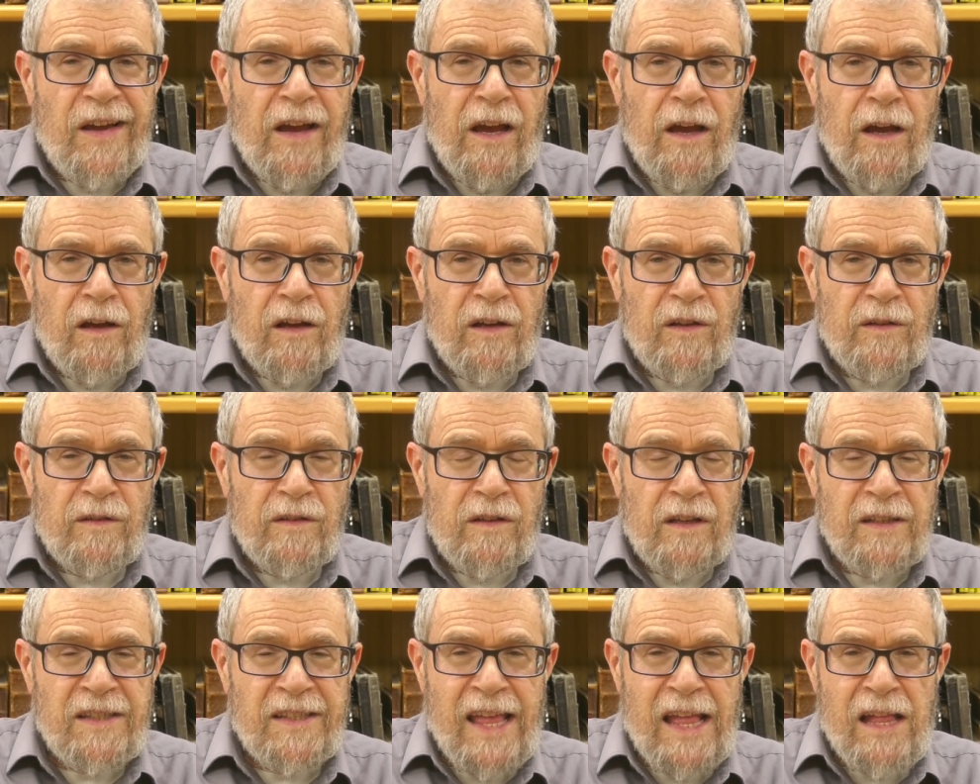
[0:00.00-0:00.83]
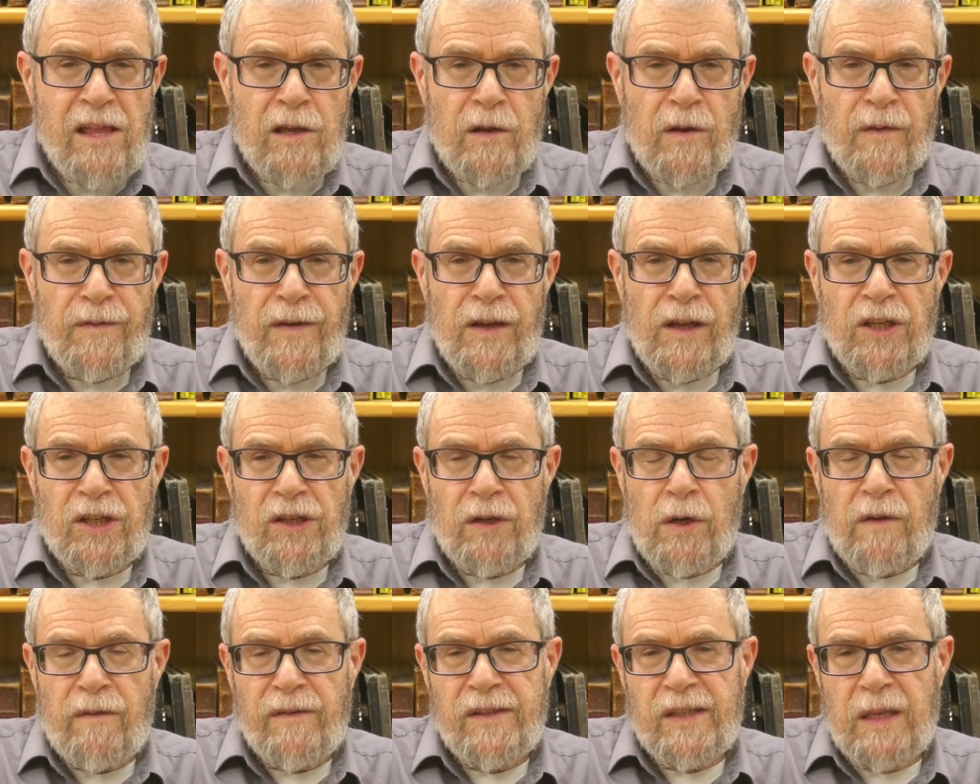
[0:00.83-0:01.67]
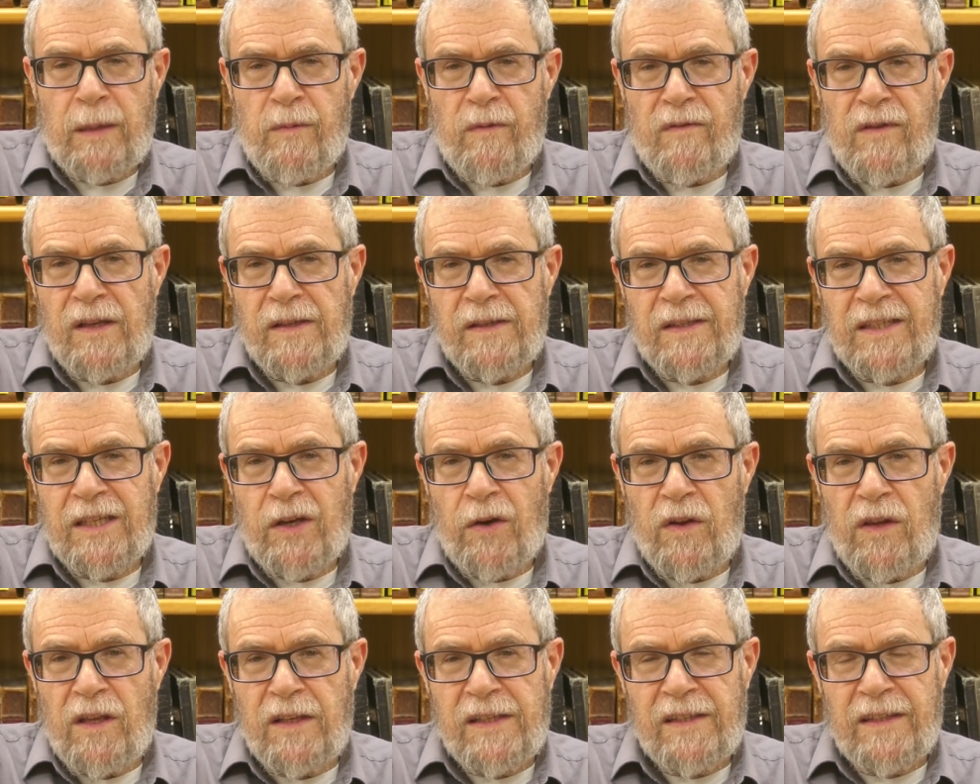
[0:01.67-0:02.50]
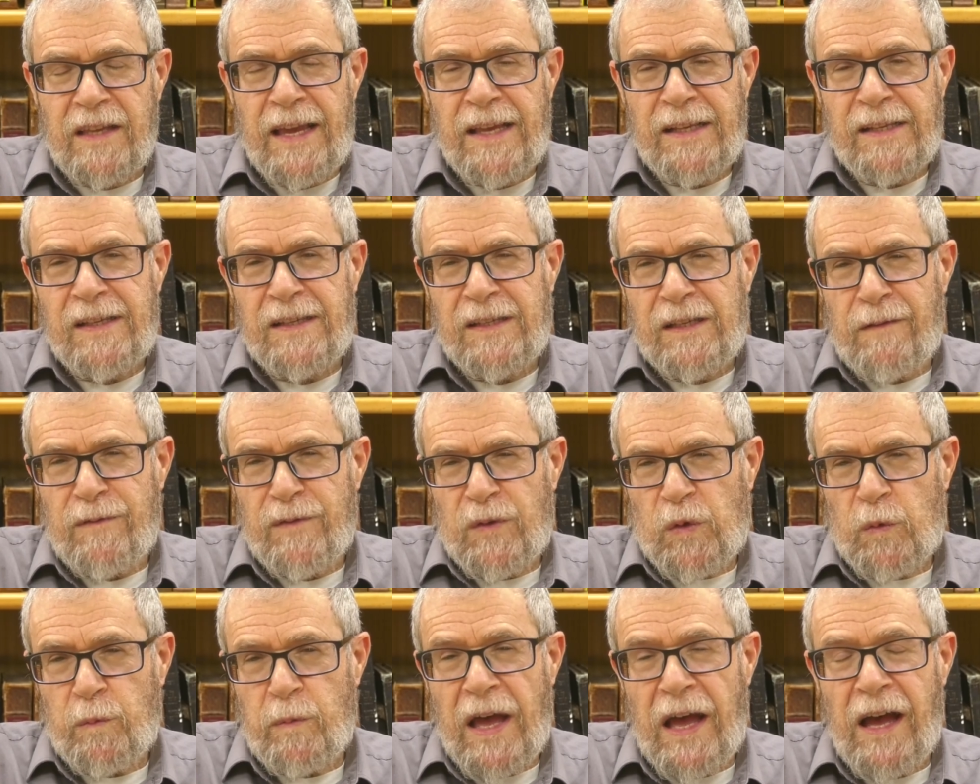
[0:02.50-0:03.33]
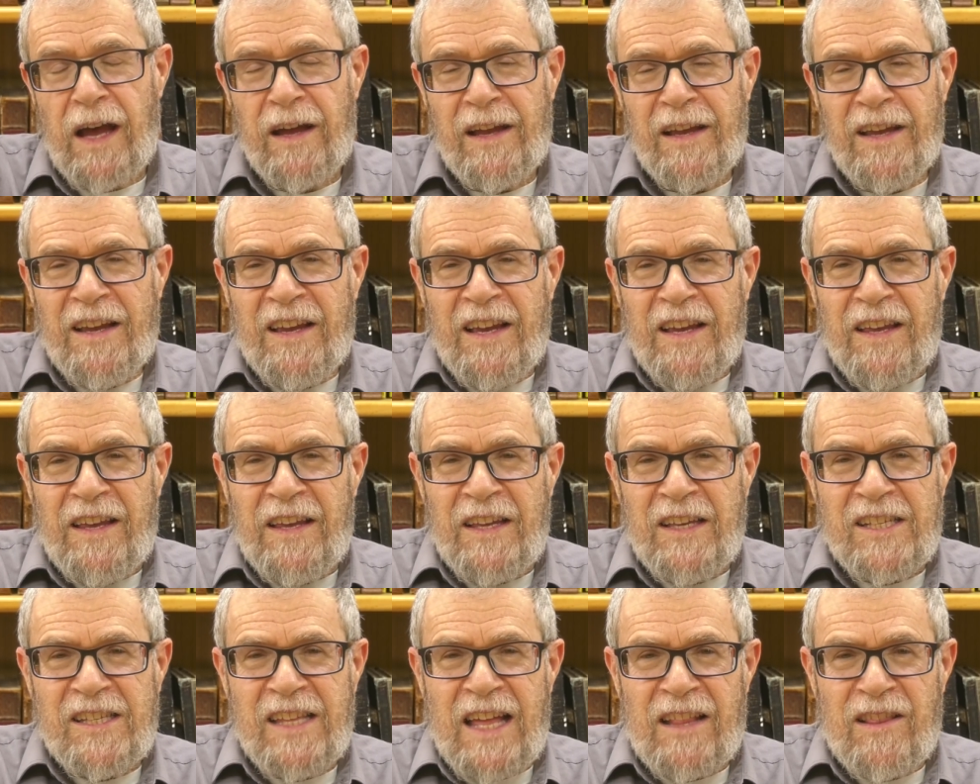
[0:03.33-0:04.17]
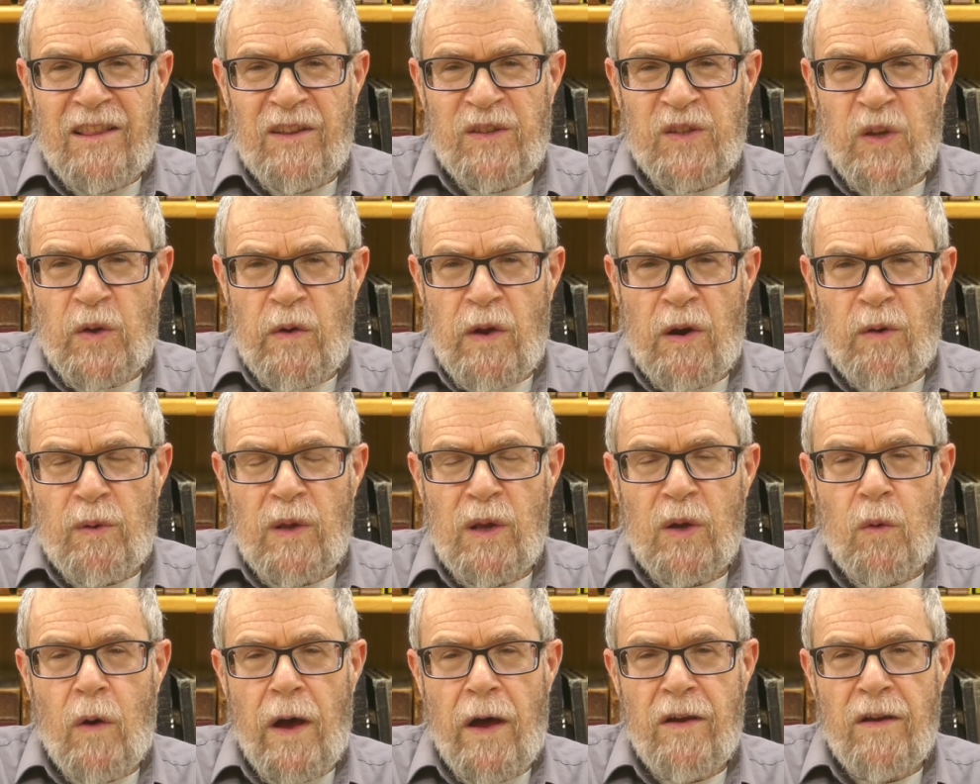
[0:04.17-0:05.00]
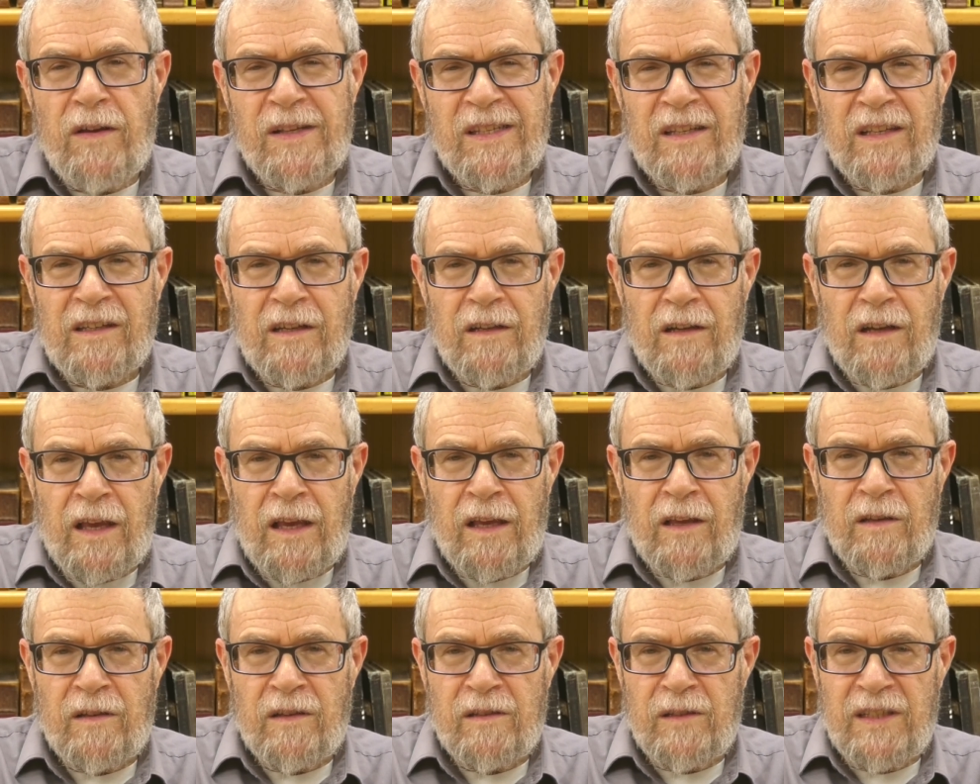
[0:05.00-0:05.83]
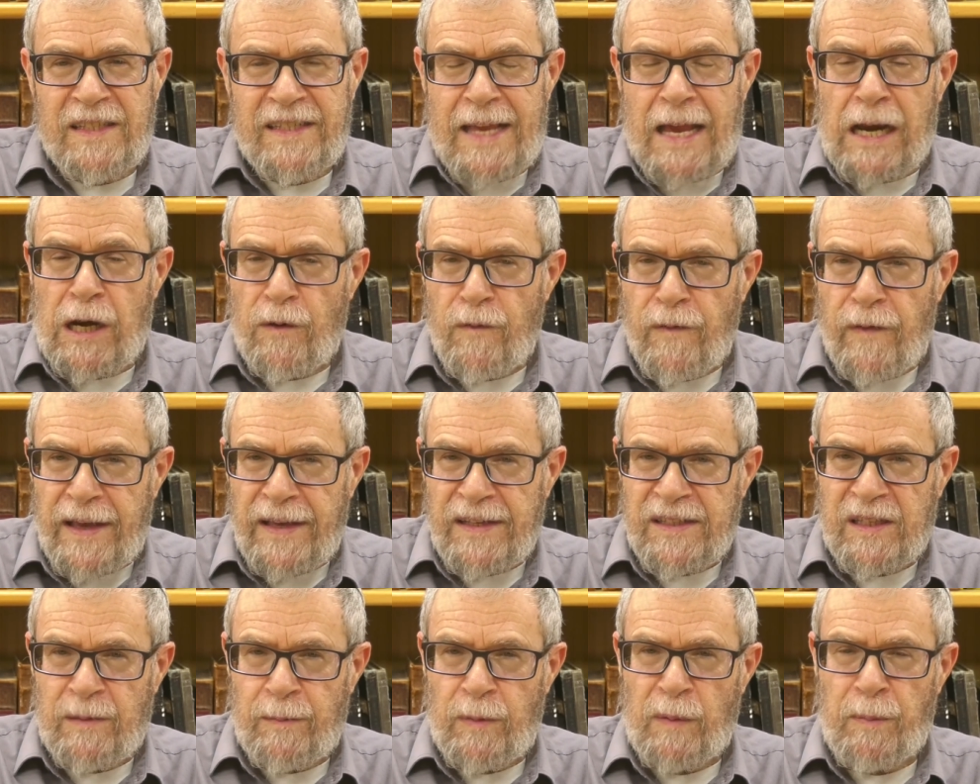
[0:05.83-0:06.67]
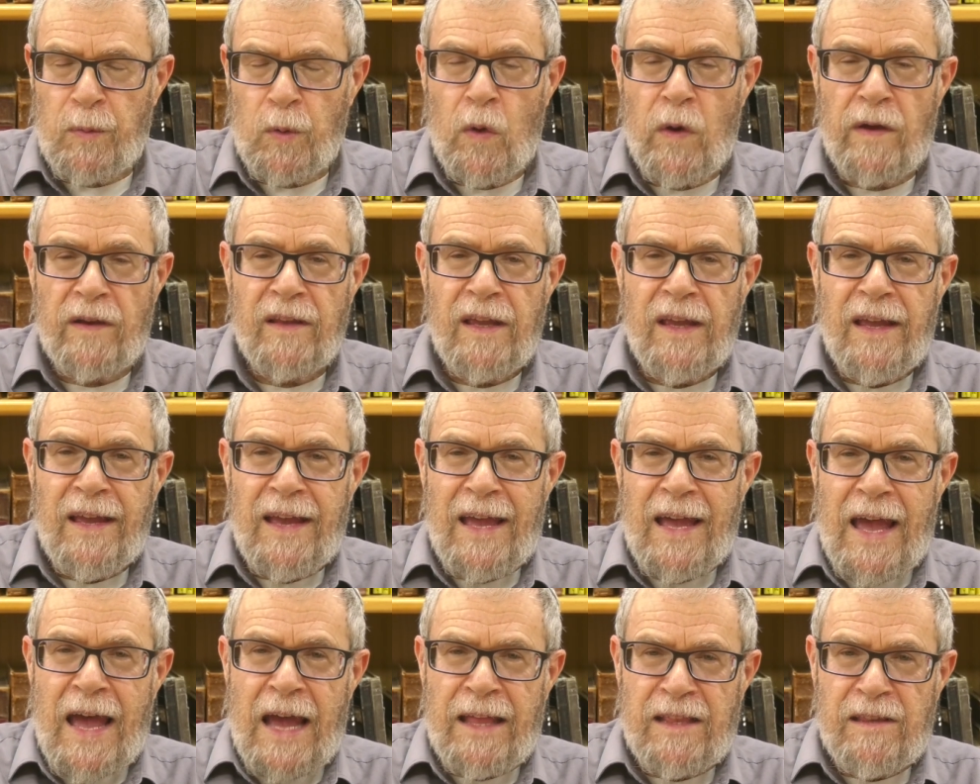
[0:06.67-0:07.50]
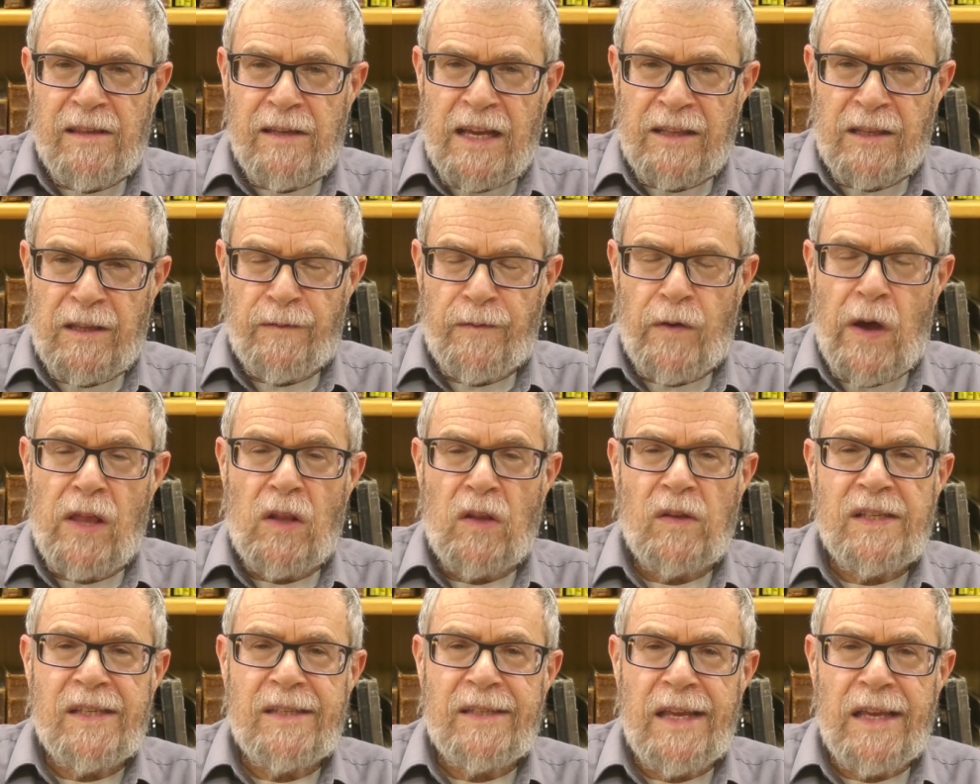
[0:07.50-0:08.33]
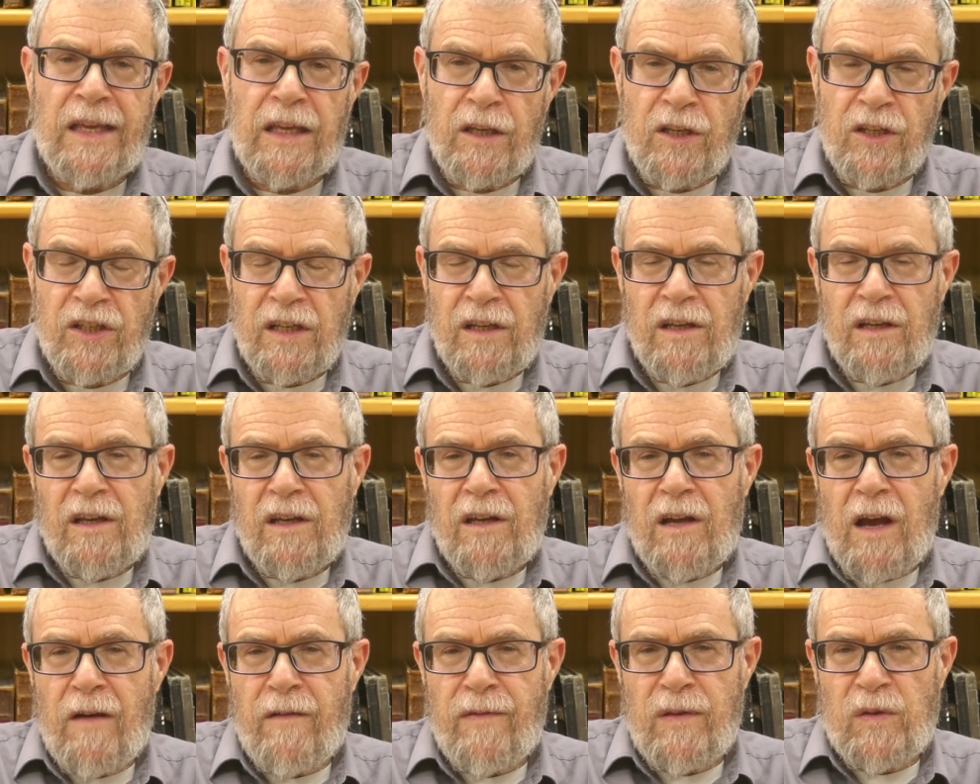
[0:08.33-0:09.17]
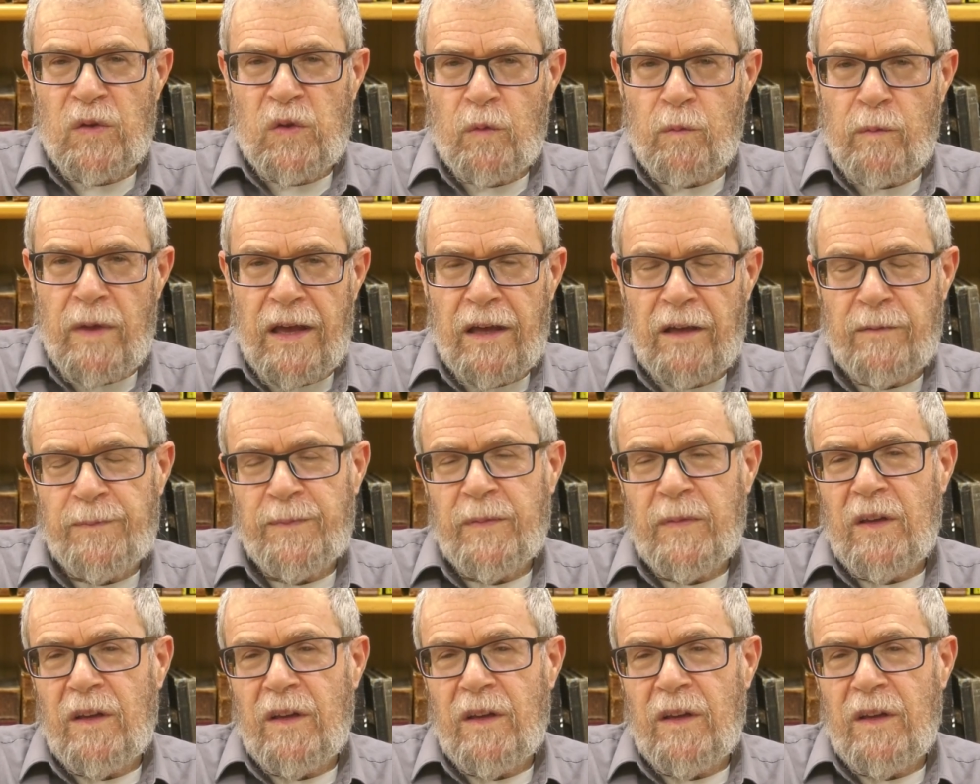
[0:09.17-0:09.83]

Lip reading: A salient feature of some of these serious cases of Tum'a is that the Torah requires a sacrifice to be brought at the final stage of the Tum'a.